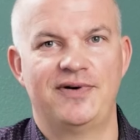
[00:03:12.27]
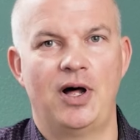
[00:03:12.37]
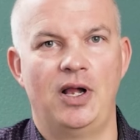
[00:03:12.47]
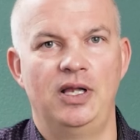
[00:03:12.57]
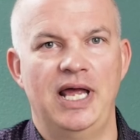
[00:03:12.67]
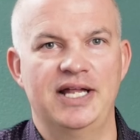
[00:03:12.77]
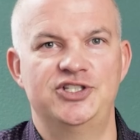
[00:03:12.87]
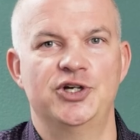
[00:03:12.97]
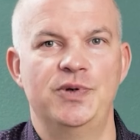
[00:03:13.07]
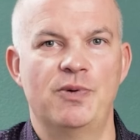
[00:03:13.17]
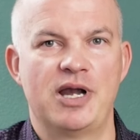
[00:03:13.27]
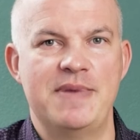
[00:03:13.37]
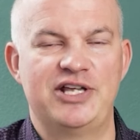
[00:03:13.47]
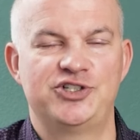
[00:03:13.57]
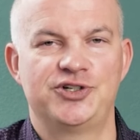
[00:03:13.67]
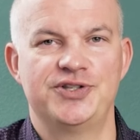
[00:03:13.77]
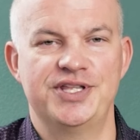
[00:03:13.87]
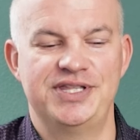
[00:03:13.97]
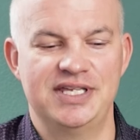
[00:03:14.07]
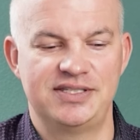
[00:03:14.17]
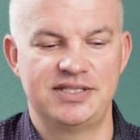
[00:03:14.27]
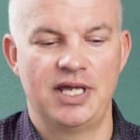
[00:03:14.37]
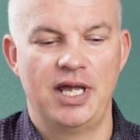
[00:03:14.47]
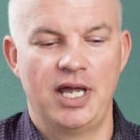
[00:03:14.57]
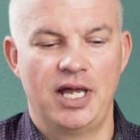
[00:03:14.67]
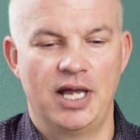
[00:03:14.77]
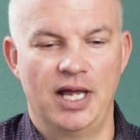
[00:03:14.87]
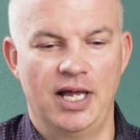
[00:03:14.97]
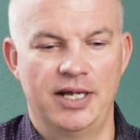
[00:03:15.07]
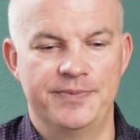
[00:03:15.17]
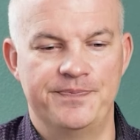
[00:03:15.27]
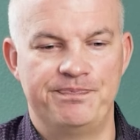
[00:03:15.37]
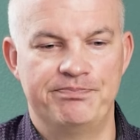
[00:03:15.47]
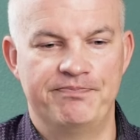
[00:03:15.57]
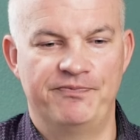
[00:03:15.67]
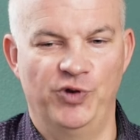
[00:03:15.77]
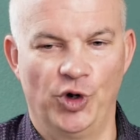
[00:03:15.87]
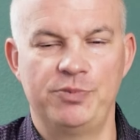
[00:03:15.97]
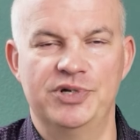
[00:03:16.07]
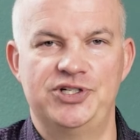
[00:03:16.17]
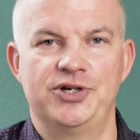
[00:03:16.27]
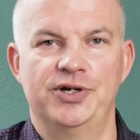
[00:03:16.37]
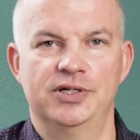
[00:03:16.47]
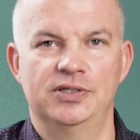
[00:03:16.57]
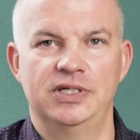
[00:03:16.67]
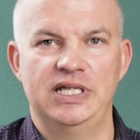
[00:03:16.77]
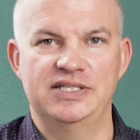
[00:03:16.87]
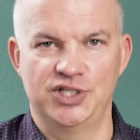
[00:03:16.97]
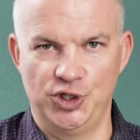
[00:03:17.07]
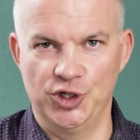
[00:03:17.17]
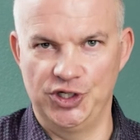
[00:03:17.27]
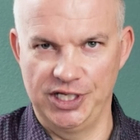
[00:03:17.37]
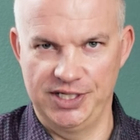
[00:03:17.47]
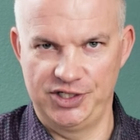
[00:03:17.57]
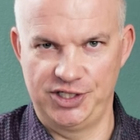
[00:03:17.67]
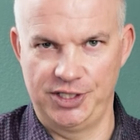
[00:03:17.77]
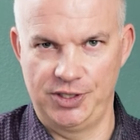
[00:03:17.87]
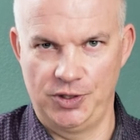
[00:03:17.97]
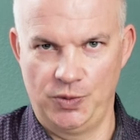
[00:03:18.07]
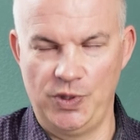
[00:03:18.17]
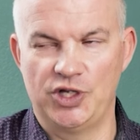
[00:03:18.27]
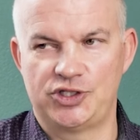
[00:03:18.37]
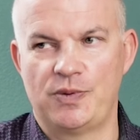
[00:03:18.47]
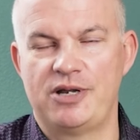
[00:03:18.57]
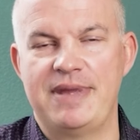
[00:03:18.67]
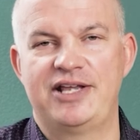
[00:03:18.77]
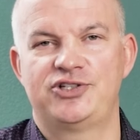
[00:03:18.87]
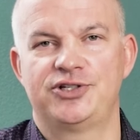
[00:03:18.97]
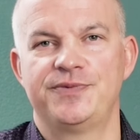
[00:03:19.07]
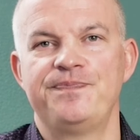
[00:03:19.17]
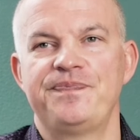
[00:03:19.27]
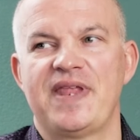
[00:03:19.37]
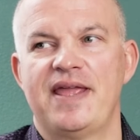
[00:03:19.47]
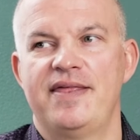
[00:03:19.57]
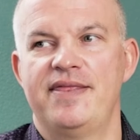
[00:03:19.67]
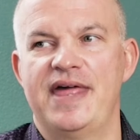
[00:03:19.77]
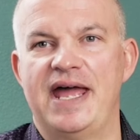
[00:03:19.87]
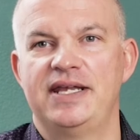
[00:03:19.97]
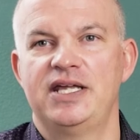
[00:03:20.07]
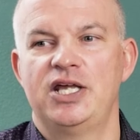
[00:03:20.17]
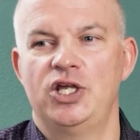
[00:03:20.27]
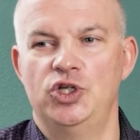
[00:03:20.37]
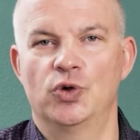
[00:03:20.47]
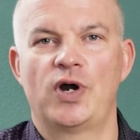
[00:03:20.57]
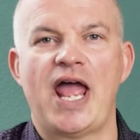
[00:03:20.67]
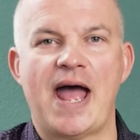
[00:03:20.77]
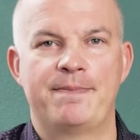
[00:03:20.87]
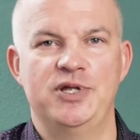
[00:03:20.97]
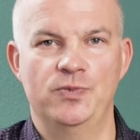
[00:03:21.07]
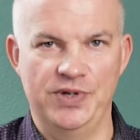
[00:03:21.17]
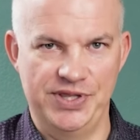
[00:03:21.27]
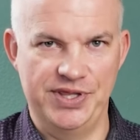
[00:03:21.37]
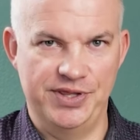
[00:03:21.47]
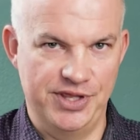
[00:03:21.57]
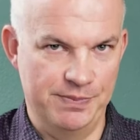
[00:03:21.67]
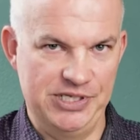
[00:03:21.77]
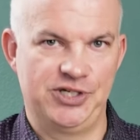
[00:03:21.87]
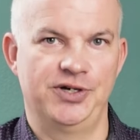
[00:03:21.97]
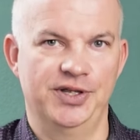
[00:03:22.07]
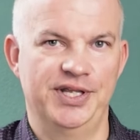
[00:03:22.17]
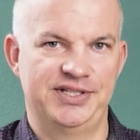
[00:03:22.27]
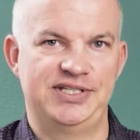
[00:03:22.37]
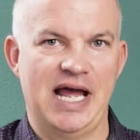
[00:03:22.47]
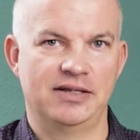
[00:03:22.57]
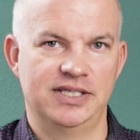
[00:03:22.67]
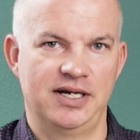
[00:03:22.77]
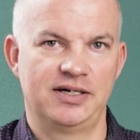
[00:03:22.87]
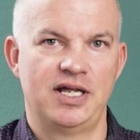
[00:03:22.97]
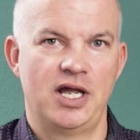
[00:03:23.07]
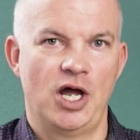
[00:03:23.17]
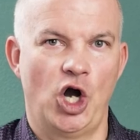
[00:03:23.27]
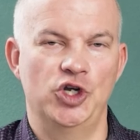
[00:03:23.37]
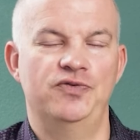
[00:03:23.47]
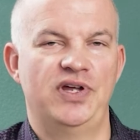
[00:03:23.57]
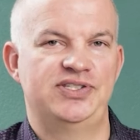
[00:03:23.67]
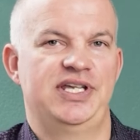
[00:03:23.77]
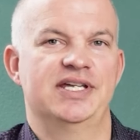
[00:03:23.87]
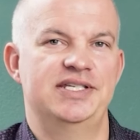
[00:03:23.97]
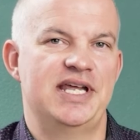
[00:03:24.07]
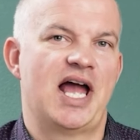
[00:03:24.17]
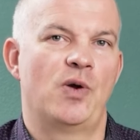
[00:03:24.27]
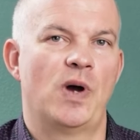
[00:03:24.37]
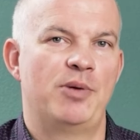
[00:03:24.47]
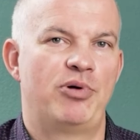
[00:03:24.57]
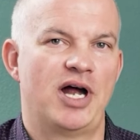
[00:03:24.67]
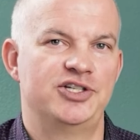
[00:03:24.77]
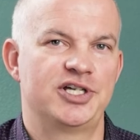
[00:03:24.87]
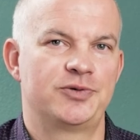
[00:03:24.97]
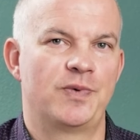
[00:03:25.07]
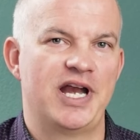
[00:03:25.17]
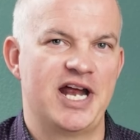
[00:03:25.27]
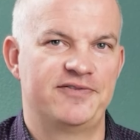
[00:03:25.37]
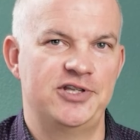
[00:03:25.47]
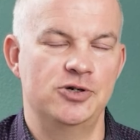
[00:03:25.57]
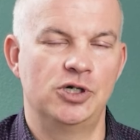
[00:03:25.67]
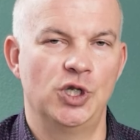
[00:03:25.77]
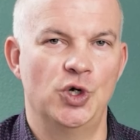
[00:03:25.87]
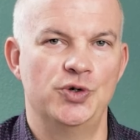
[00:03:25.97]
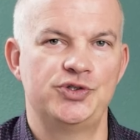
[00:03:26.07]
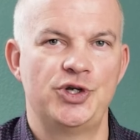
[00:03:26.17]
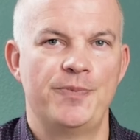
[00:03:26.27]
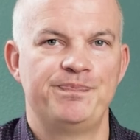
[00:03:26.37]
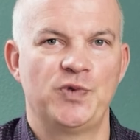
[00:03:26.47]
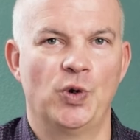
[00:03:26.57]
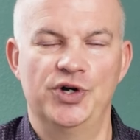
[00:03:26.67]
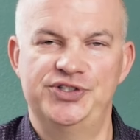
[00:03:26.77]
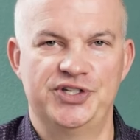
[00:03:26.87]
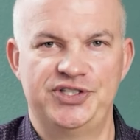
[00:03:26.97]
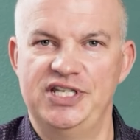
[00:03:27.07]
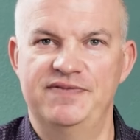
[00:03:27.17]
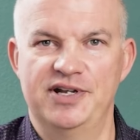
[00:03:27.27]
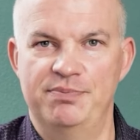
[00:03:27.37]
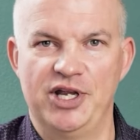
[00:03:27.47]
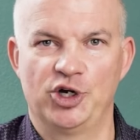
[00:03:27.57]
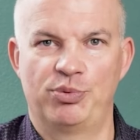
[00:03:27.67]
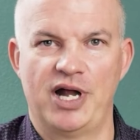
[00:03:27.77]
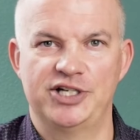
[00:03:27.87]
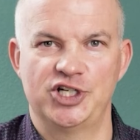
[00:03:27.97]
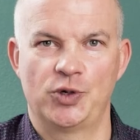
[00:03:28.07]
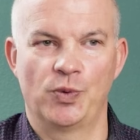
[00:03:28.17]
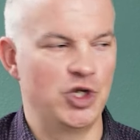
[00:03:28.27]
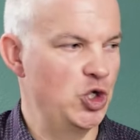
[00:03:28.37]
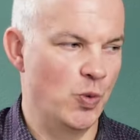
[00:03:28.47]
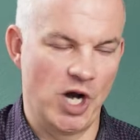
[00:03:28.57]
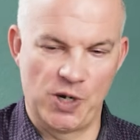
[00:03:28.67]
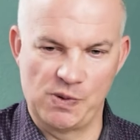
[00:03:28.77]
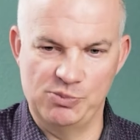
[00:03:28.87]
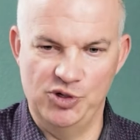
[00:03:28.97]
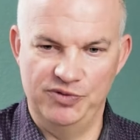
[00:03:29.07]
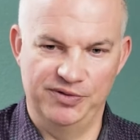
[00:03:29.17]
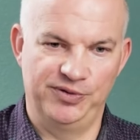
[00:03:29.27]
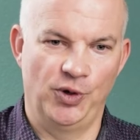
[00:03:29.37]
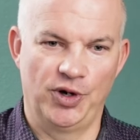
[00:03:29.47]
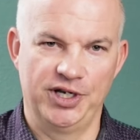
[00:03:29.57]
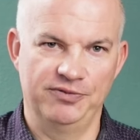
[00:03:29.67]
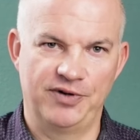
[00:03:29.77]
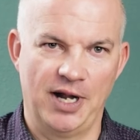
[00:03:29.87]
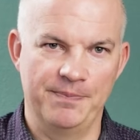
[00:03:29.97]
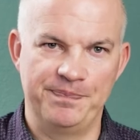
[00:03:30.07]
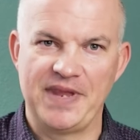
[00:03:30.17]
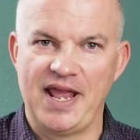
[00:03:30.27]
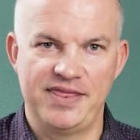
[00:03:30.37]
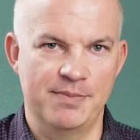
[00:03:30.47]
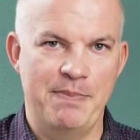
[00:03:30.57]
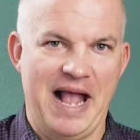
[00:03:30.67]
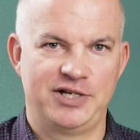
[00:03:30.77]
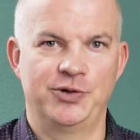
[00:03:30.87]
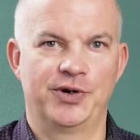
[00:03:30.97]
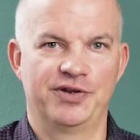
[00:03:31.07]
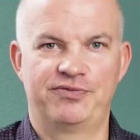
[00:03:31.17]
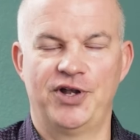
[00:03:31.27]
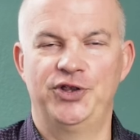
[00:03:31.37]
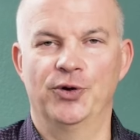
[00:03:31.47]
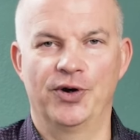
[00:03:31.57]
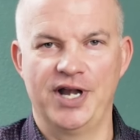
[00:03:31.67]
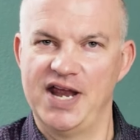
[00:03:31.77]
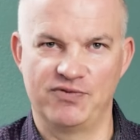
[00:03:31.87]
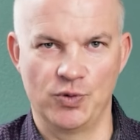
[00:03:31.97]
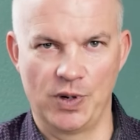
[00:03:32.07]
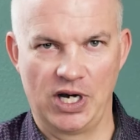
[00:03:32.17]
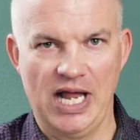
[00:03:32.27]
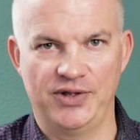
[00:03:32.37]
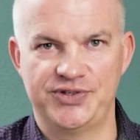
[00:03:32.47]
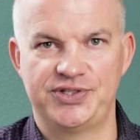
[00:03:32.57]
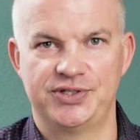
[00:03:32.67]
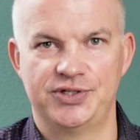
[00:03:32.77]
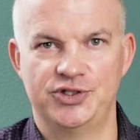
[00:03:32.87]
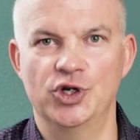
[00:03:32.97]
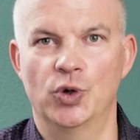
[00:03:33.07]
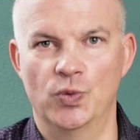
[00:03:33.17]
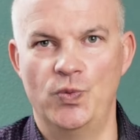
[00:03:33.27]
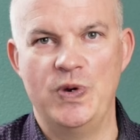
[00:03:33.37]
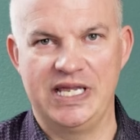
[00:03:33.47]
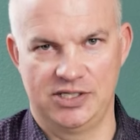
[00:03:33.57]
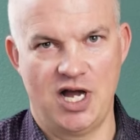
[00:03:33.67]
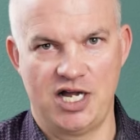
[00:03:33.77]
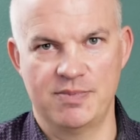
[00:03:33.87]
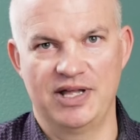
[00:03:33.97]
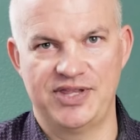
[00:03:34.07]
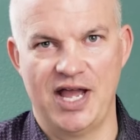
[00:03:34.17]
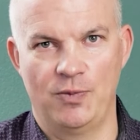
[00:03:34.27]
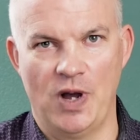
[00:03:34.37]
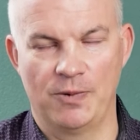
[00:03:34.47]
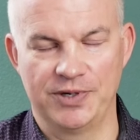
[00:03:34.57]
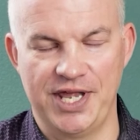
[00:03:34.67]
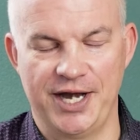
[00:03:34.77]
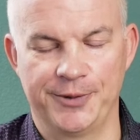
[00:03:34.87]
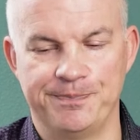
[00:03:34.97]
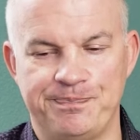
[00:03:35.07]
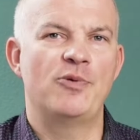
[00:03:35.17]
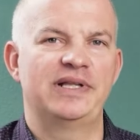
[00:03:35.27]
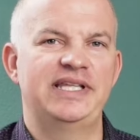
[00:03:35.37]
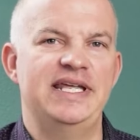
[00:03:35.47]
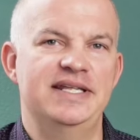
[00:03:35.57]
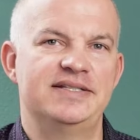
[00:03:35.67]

fall. And so we want to make sure that this flooring material is in good condition. We also want to make sure that you're happy with the material that's down there. Are you facing a DIY project right after you close? Or is this even a bigger project where you want to remove the flooring from the back door to the front door and everywhere else? So we can talk about that while we're there. How about the